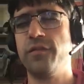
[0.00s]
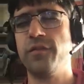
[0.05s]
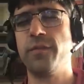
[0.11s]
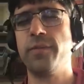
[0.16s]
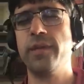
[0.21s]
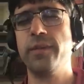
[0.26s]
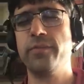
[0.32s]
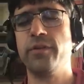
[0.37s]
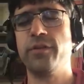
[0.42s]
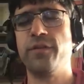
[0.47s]
for
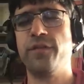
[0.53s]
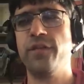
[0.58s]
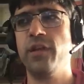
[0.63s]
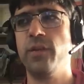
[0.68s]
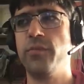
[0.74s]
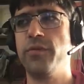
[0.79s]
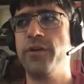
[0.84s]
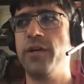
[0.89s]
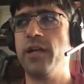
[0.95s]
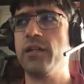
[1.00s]
people to
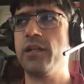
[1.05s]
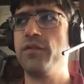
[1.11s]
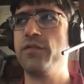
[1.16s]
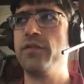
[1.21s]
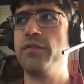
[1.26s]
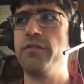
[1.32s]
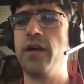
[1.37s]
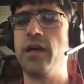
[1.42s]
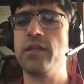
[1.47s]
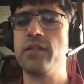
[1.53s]
feel productive
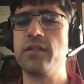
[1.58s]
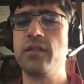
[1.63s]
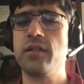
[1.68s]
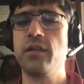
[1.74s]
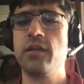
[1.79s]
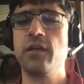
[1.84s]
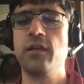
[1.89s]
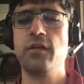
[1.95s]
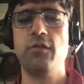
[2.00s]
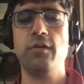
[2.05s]
in Rust,
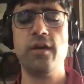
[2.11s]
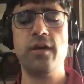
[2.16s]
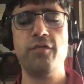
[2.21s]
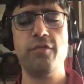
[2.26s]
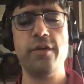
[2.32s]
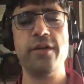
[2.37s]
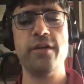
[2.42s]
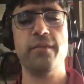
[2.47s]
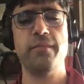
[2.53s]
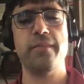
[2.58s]
what
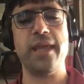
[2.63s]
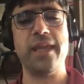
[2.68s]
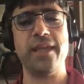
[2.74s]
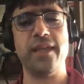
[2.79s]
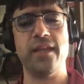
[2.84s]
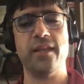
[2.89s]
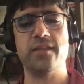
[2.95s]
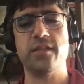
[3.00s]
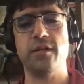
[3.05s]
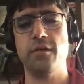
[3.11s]
if we could
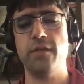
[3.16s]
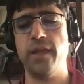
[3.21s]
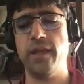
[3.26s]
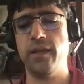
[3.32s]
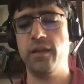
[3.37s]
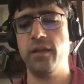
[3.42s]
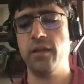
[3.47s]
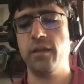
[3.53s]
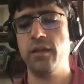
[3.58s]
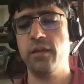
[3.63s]
make it so
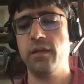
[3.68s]
that